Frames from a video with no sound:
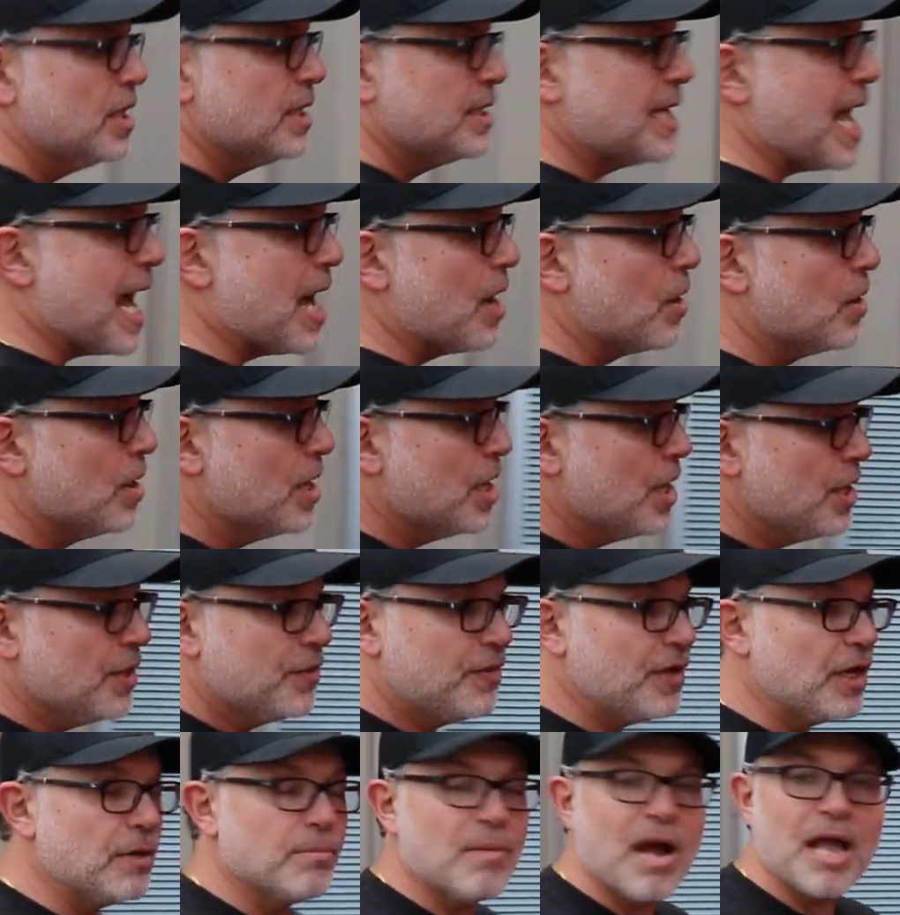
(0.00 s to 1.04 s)
Now,
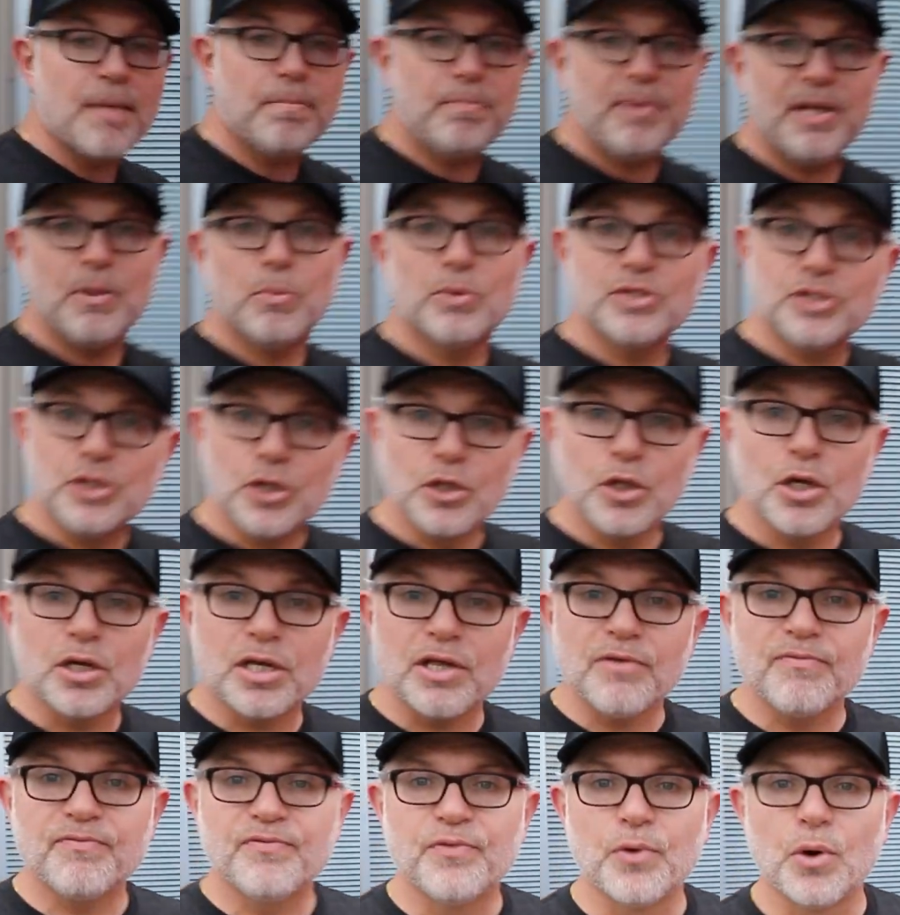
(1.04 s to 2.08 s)
there might be, what you're
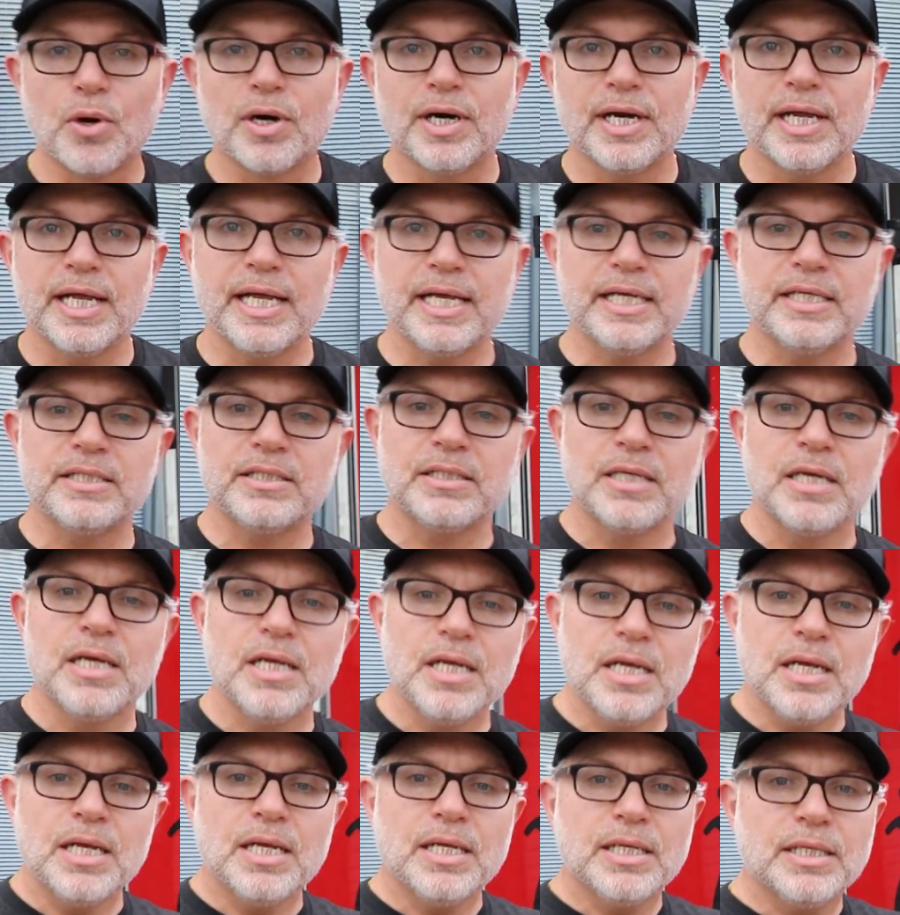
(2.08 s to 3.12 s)
looking for is
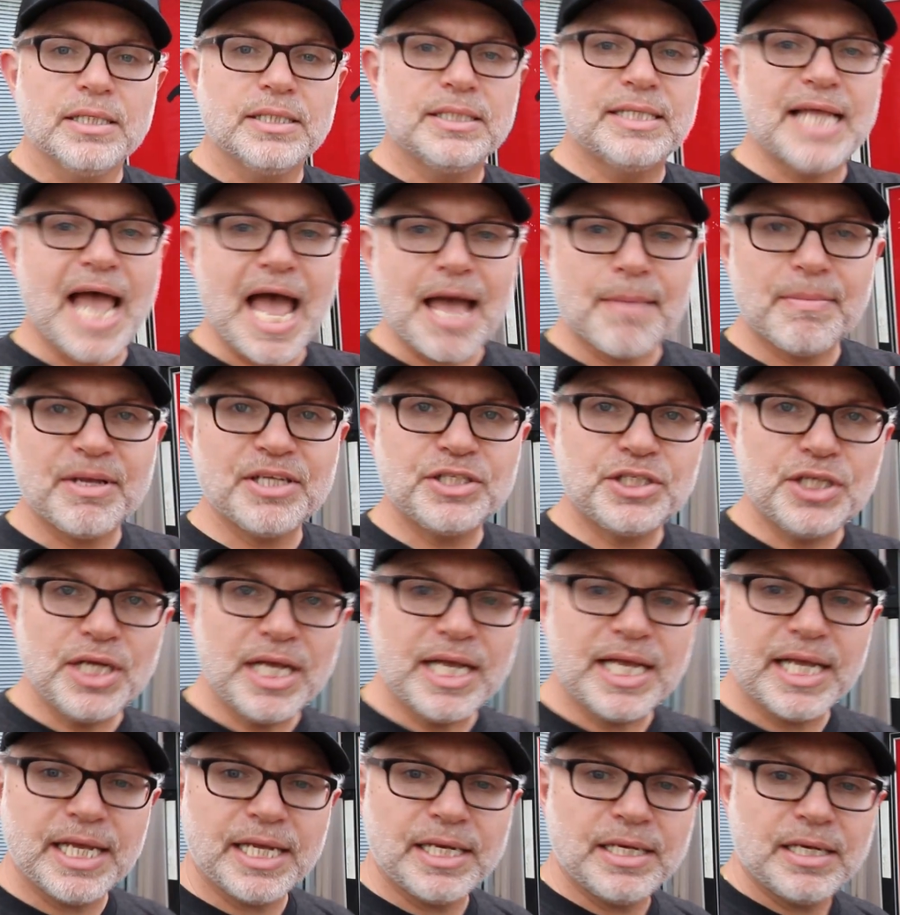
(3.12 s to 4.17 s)
damage
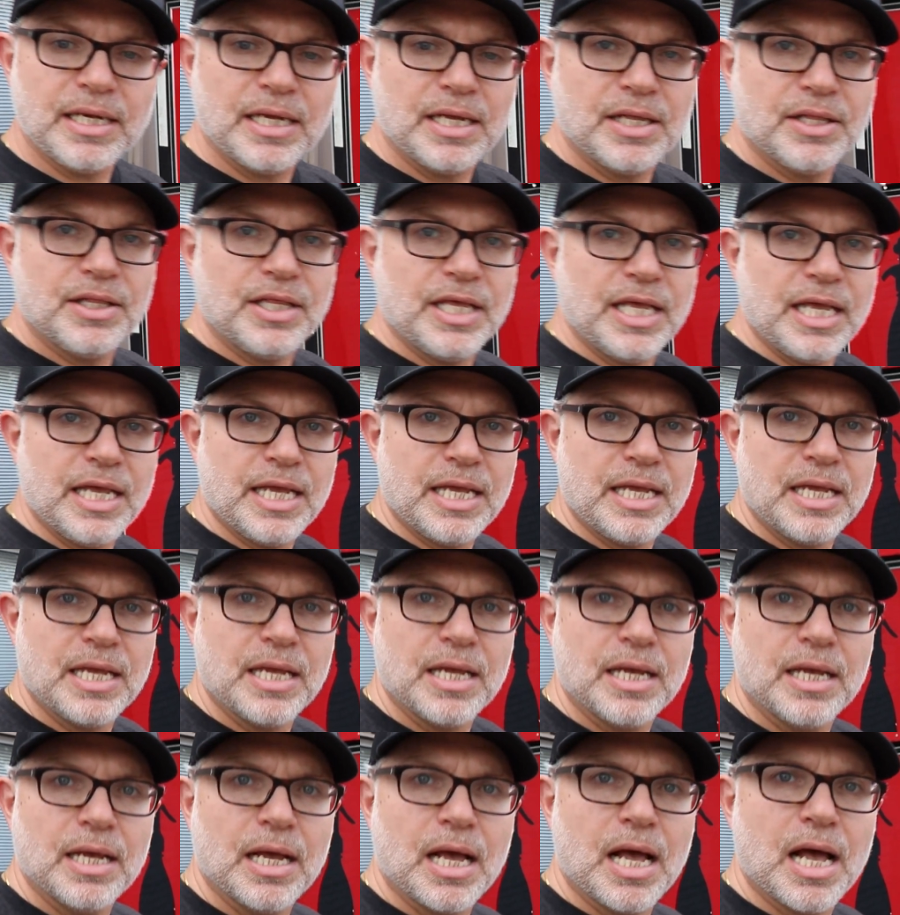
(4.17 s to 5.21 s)
in the
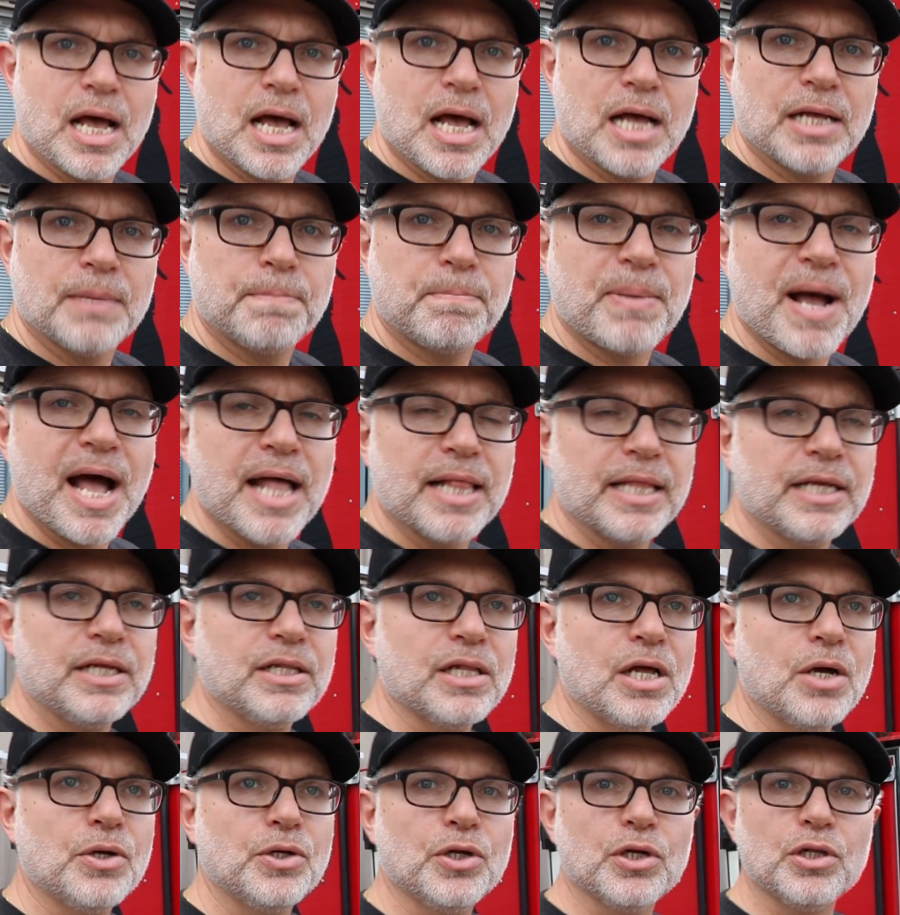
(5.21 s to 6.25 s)

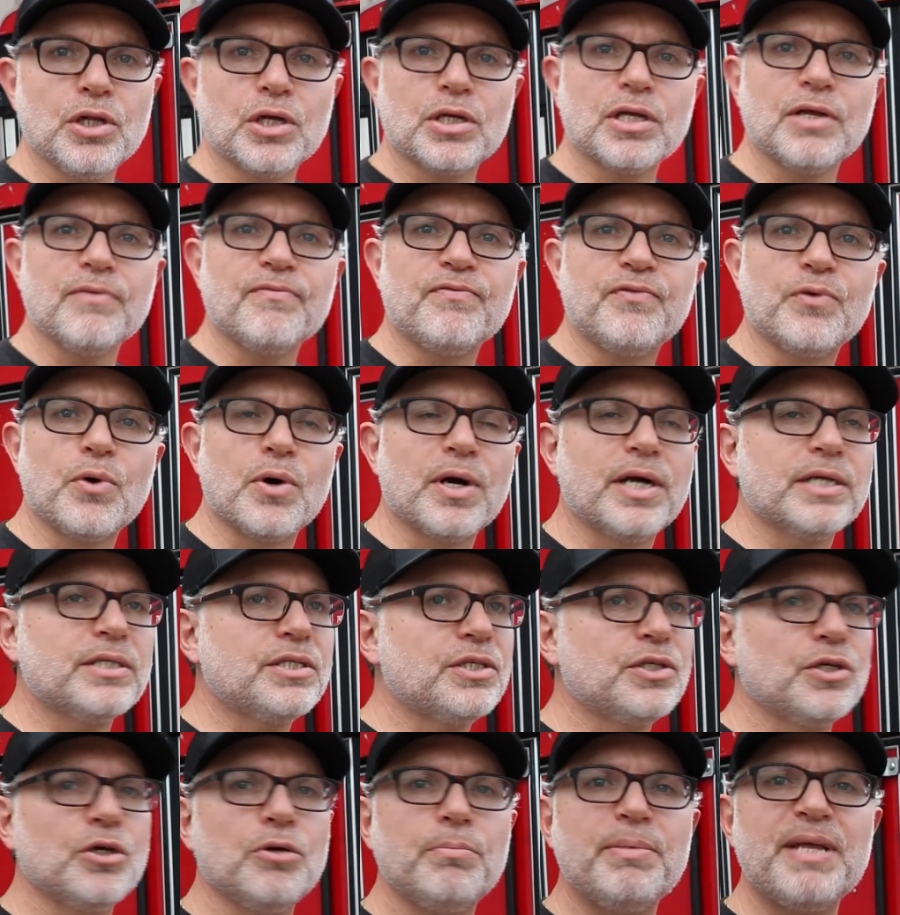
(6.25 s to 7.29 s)
Polyglow. You're looking for it
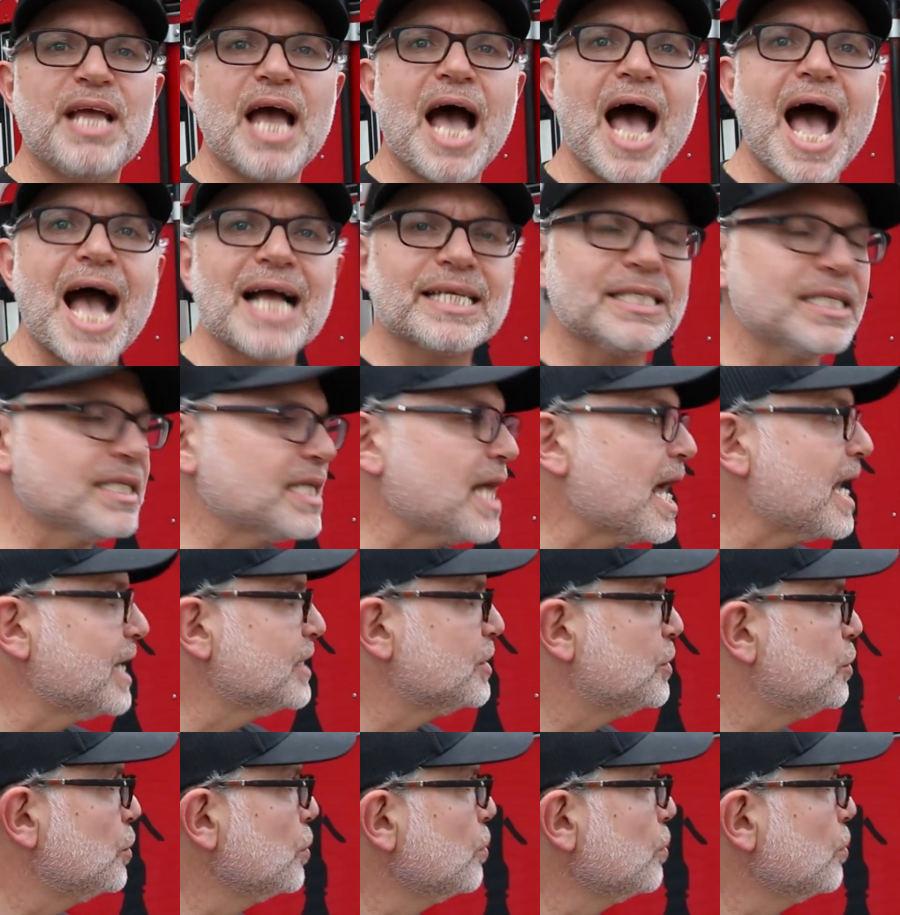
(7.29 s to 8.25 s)
to be oxidized.